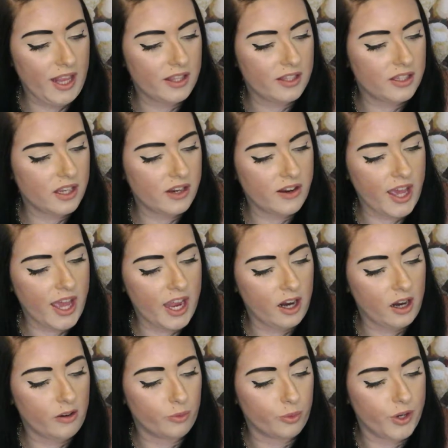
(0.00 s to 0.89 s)
Instant
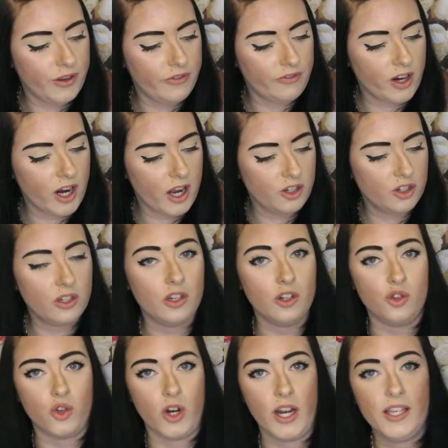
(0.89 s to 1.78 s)
hair refresh.
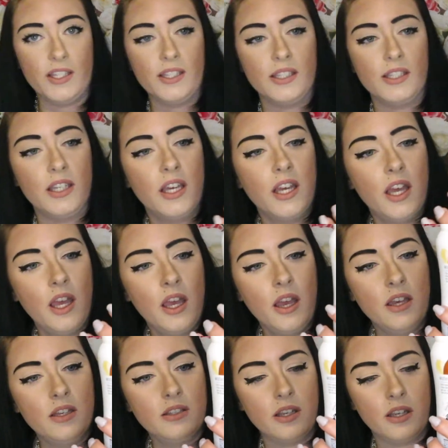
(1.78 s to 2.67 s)
Dries in
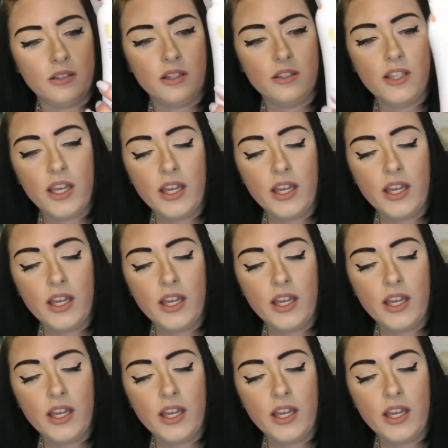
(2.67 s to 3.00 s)
sixty